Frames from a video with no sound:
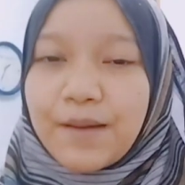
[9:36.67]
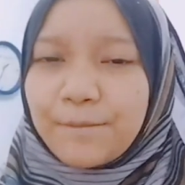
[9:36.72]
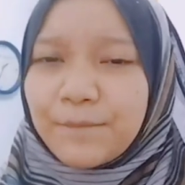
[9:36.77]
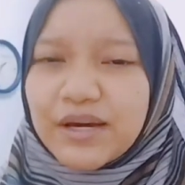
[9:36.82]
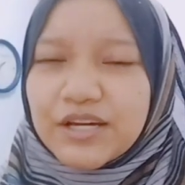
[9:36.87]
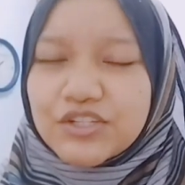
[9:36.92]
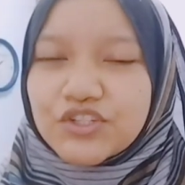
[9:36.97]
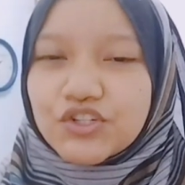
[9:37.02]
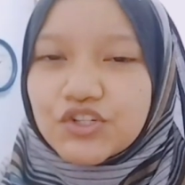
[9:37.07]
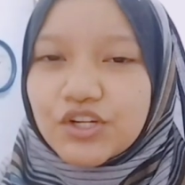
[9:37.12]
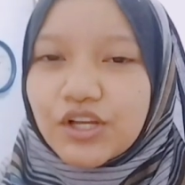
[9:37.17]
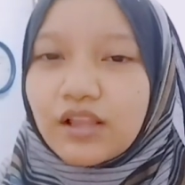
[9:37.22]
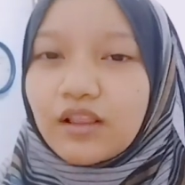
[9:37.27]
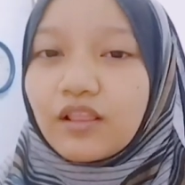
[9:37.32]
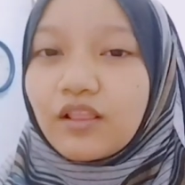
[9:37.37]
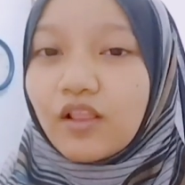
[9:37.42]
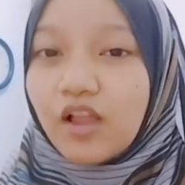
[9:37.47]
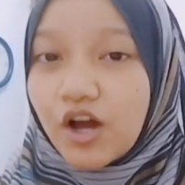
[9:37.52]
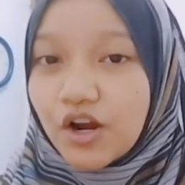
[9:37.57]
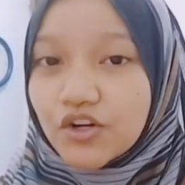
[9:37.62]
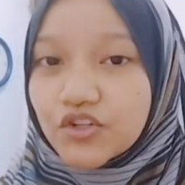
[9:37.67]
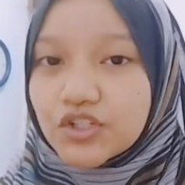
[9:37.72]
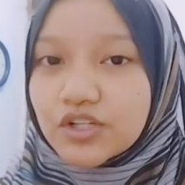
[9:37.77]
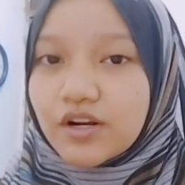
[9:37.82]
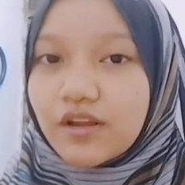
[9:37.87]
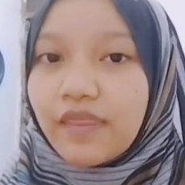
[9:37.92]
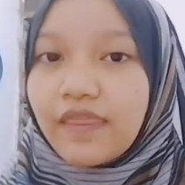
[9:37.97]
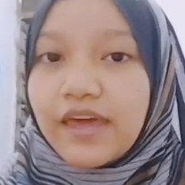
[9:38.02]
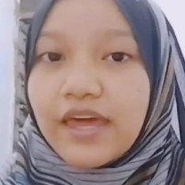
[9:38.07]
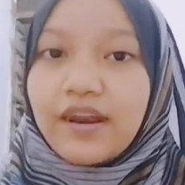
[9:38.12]
much
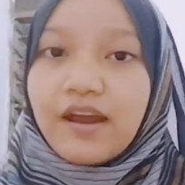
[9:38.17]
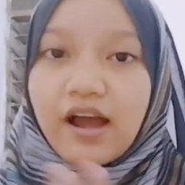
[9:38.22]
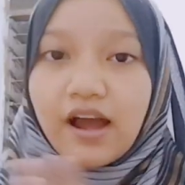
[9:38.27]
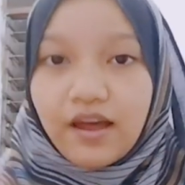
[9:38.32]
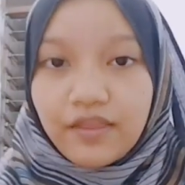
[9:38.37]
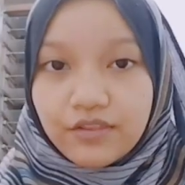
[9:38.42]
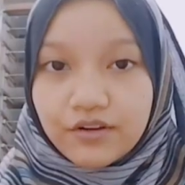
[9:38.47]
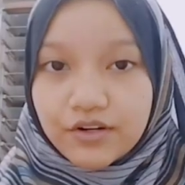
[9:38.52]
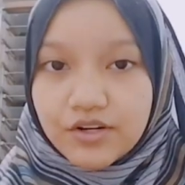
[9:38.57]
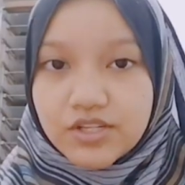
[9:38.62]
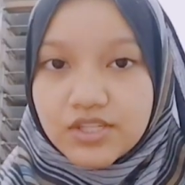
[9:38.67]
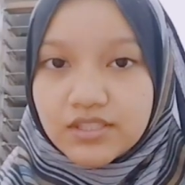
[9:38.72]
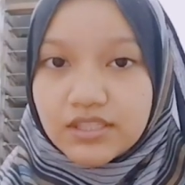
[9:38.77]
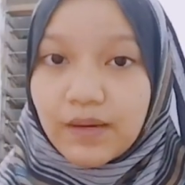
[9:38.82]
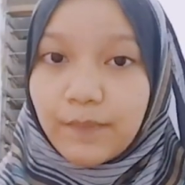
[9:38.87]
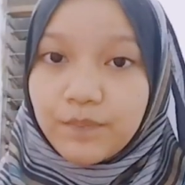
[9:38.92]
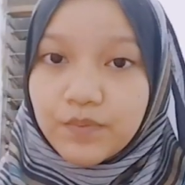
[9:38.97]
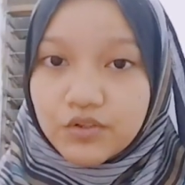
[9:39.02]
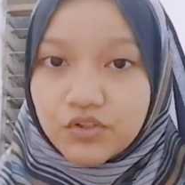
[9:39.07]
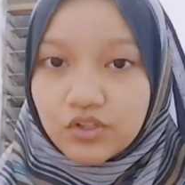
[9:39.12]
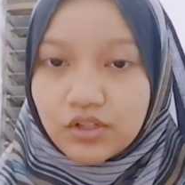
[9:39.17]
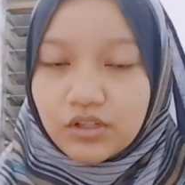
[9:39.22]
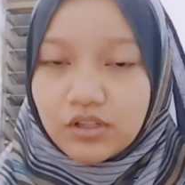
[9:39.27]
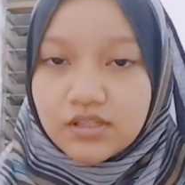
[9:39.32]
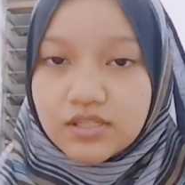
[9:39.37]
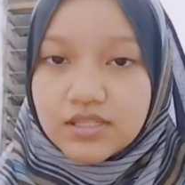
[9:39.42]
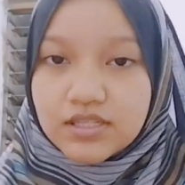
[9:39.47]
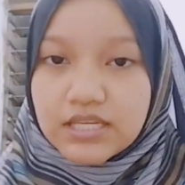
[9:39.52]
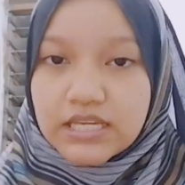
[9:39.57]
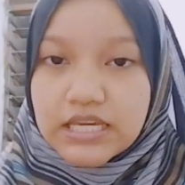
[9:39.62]
larger than other
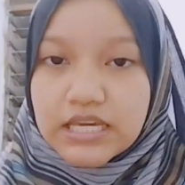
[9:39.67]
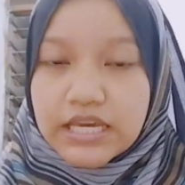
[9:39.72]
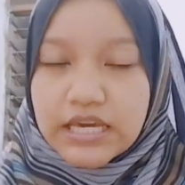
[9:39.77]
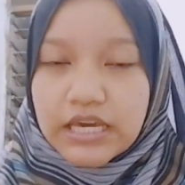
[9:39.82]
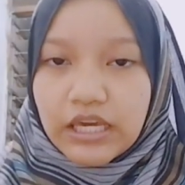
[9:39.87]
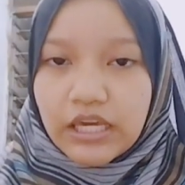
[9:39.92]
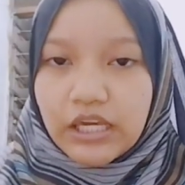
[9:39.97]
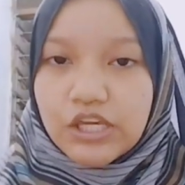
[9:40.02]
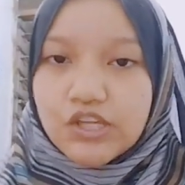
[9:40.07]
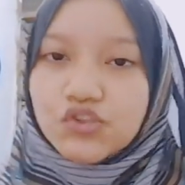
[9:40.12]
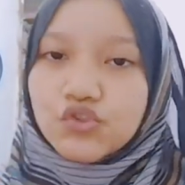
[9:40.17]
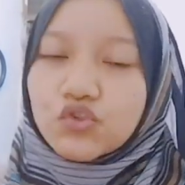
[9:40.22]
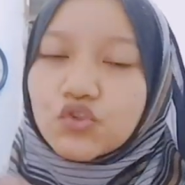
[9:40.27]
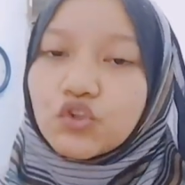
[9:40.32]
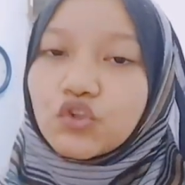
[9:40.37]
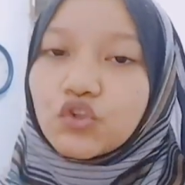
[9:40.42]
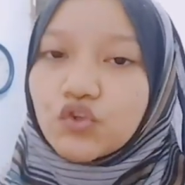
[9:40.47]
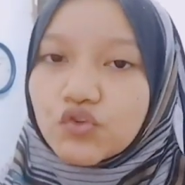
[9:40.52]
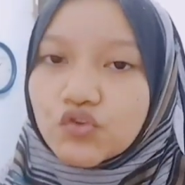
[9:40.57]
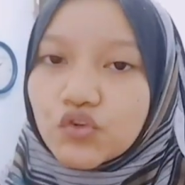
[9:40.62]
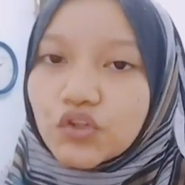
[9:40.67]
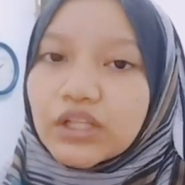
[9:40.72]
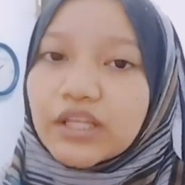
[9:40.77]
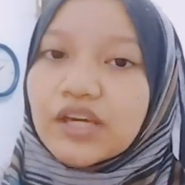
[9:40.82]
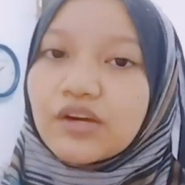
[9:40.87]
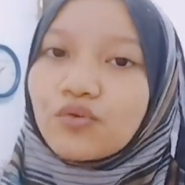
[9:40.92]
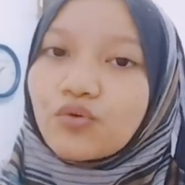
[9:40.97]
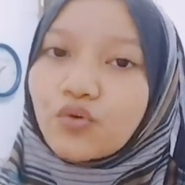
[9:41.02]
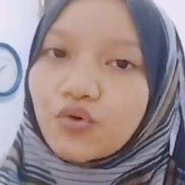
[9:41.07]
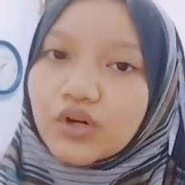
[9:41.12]
capitals, is
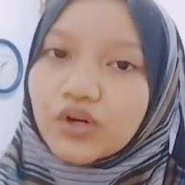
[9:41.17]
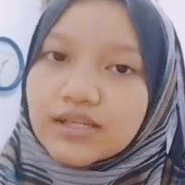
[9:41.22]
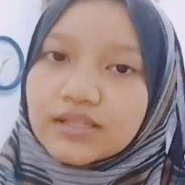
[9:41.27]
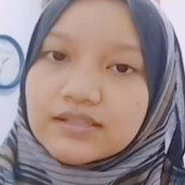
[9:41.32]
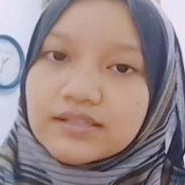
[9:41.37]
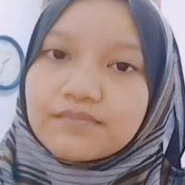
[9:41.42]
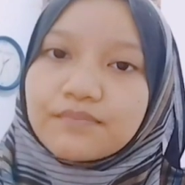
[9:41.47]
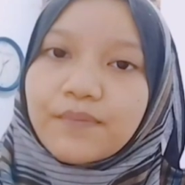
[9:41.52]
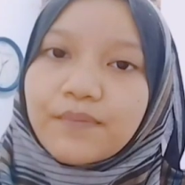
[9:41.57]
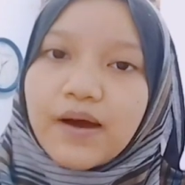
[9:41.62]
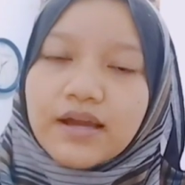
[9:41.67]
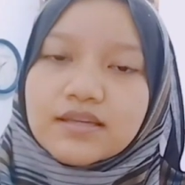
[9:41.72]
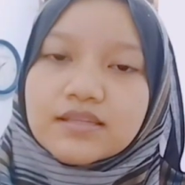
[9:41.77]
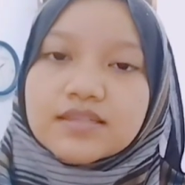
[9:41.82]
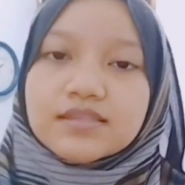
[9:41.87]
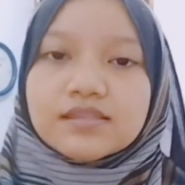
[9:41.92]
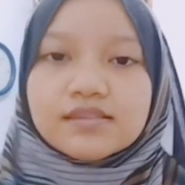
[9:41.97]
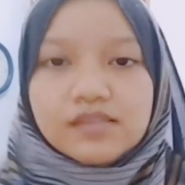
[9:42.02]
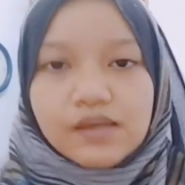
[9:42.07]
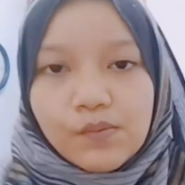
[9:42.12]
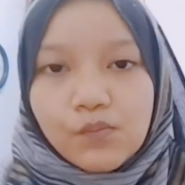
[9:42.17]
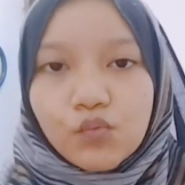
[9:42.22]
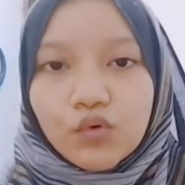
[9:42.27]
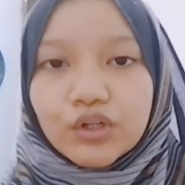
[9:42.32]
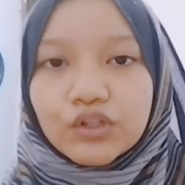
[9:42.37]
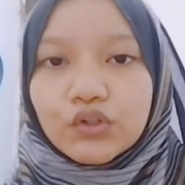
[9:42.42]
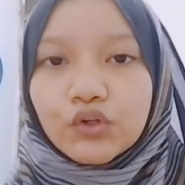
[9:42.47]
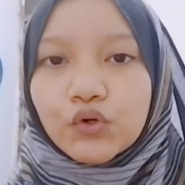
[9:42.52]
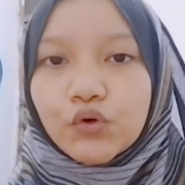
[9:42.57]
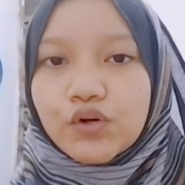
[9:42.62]
usually written by
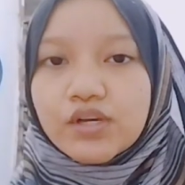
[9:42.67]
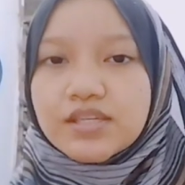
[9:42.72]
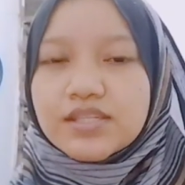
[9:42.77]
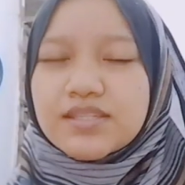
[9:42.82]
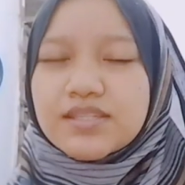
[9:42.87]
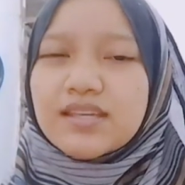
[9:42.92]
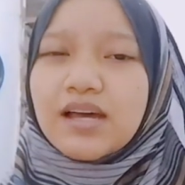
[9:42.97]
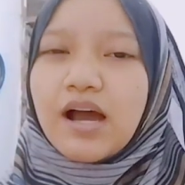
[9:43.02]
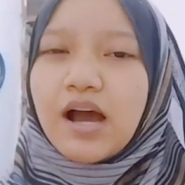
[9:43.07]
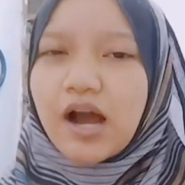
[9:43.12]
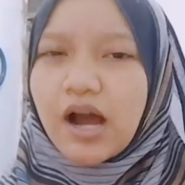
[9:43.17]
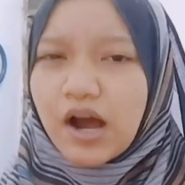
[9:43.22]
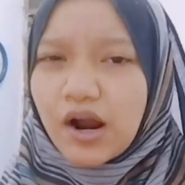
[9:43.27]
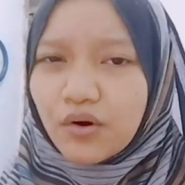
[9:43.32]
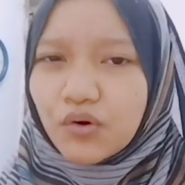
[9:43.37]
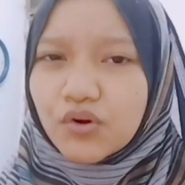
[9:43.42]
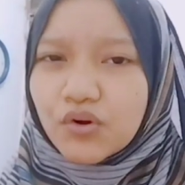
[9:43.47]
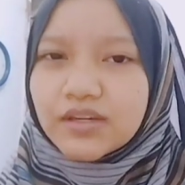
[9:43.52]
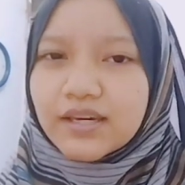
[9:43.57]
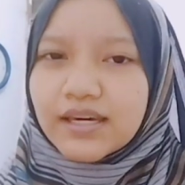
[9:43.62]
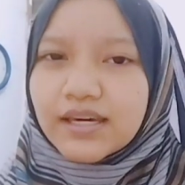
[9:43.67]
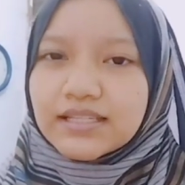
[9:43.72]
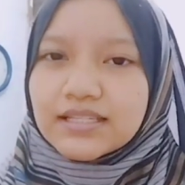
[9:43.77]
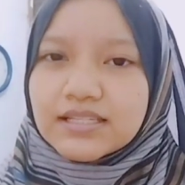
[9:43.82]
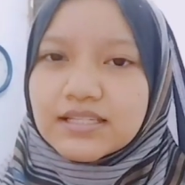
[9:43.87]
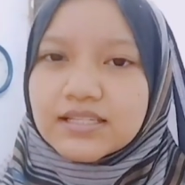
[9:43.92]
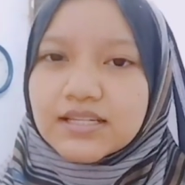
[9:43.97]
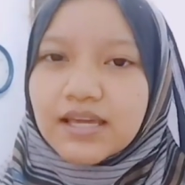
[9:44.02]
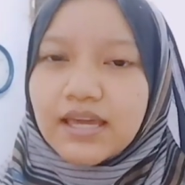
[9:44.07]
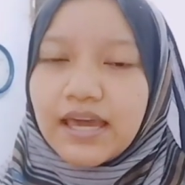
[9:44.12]
someone who is
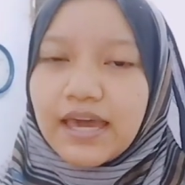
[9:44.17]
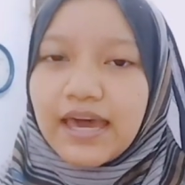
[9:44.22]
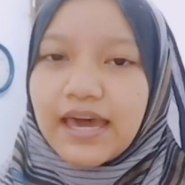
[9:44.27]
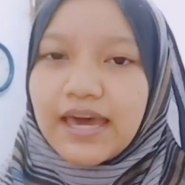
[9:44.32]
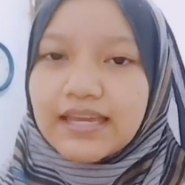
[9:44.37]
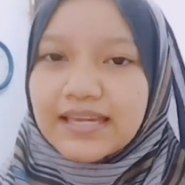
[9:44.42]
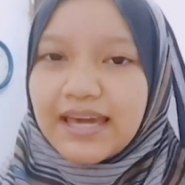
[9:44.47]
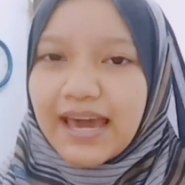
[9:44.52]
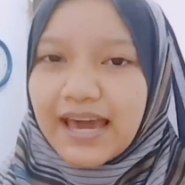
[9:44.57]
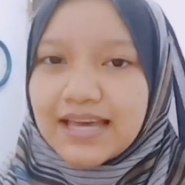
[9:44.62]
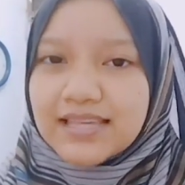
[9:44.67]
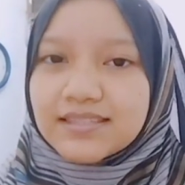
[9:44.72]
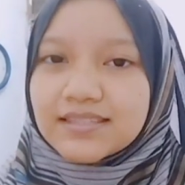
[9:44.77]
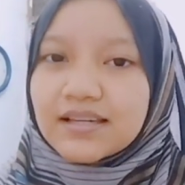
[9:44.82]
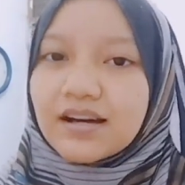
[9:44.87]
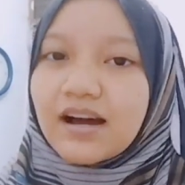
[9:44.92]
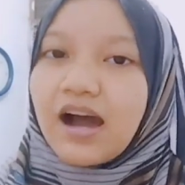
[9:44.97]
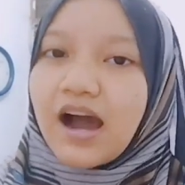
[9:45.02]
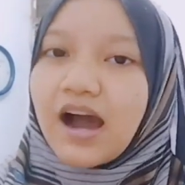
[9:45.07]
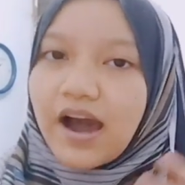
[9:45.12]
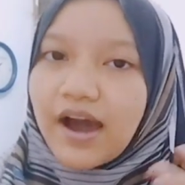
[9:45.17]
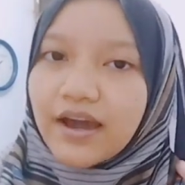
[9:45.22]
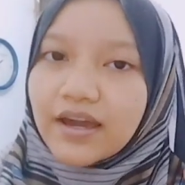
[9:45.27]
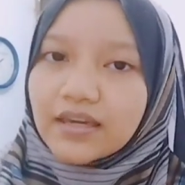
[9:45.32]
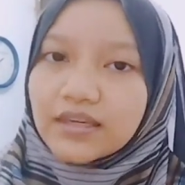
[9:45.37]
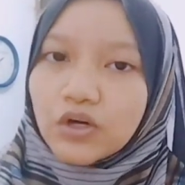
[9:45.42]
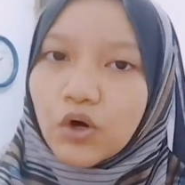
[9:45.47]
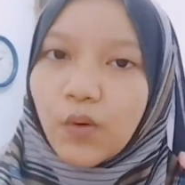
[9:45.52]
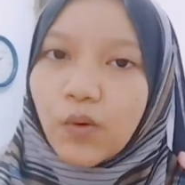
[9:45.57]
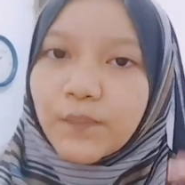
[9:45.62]
arrogant and has a
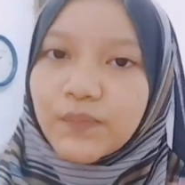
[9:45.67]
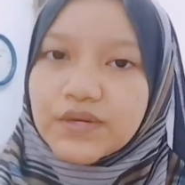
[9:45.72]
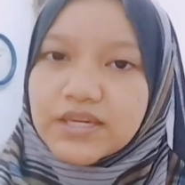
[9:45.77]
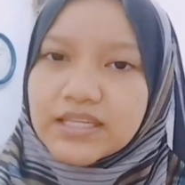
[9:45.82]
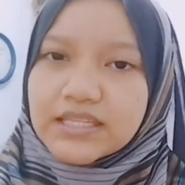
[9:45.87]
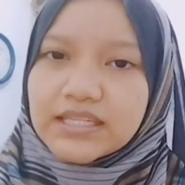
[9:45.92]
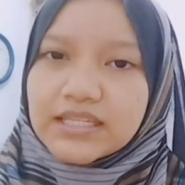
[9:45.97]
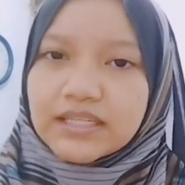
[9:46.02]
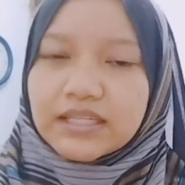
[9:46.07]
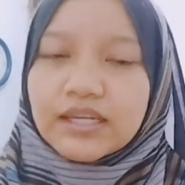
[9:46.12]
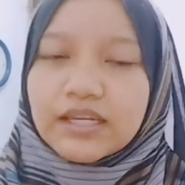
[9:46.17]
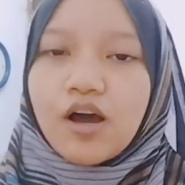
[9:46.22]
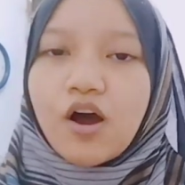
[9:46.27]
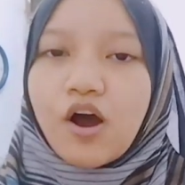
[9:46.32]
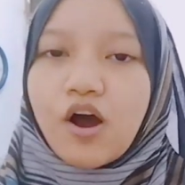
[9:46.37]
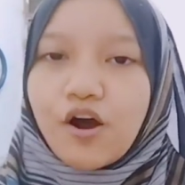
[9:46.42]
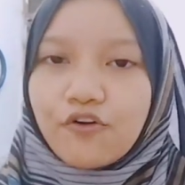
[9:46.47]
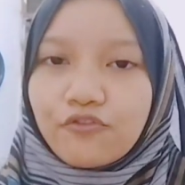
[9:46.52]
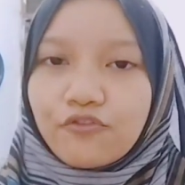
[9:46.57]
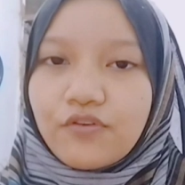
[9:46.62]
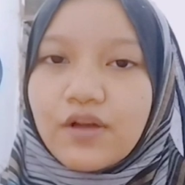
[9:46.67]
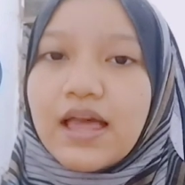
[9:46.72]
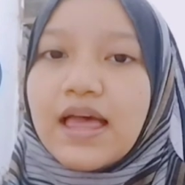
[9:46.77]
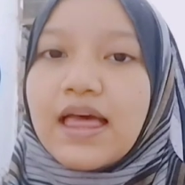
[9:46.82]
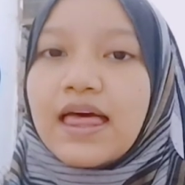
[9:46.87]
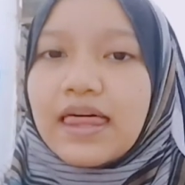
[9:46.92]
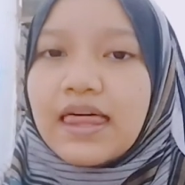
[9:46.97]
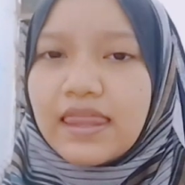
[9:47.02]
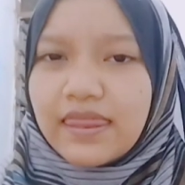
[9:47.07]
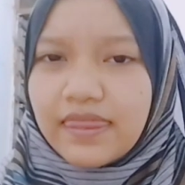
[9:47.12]
high opinion of
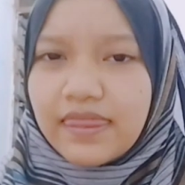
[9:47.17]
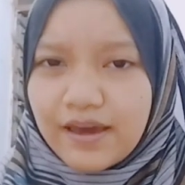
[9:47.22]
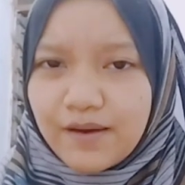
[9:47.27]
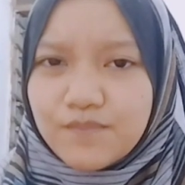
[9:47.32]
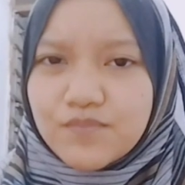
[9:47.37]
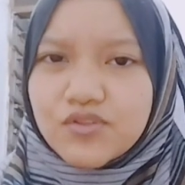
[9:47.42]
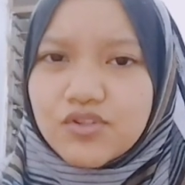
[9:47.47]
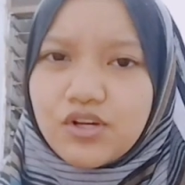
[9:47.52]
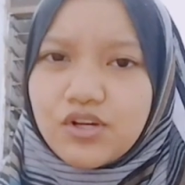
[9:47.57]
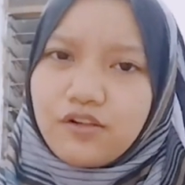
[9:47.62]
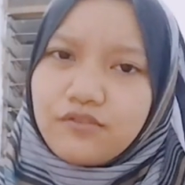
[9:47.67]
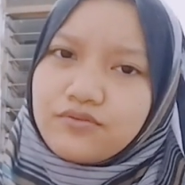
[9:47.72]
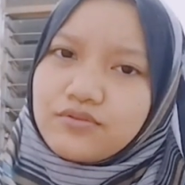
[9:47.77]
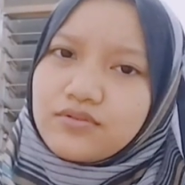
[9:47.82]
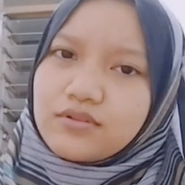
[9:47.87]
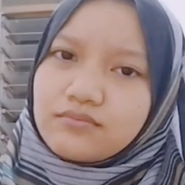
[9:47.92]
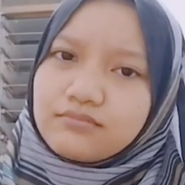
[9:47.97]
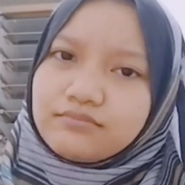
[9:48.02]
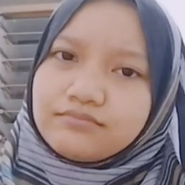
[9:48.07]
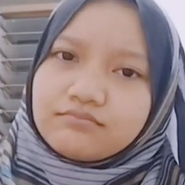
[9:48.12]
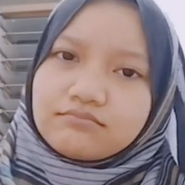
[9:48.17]
themselves.